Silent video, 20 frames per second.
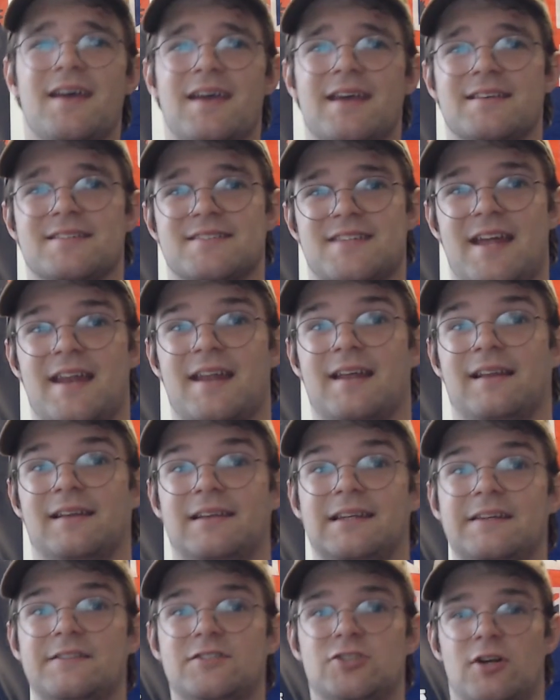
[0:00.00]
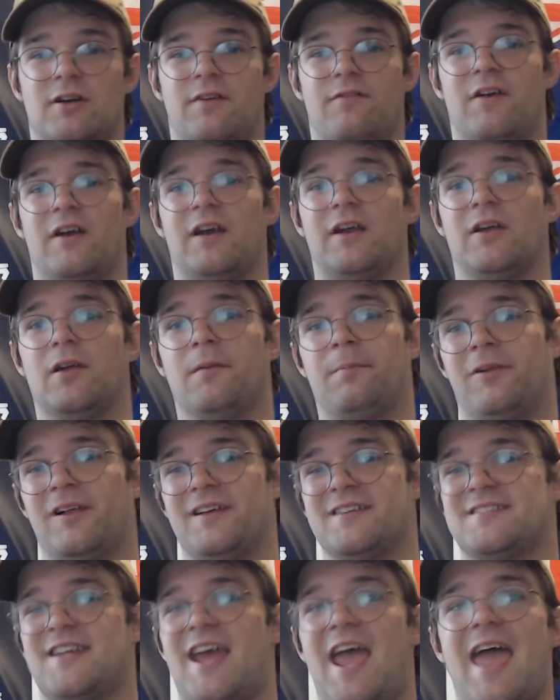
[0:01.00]
is that it leaves you at a very good
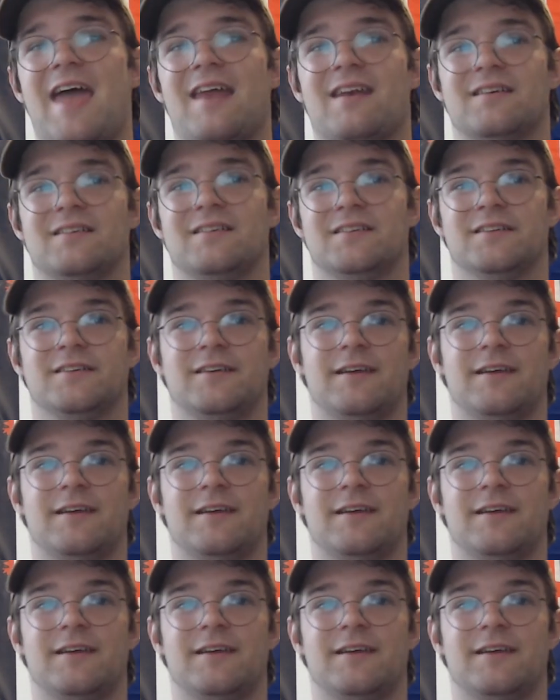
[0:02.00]
place to end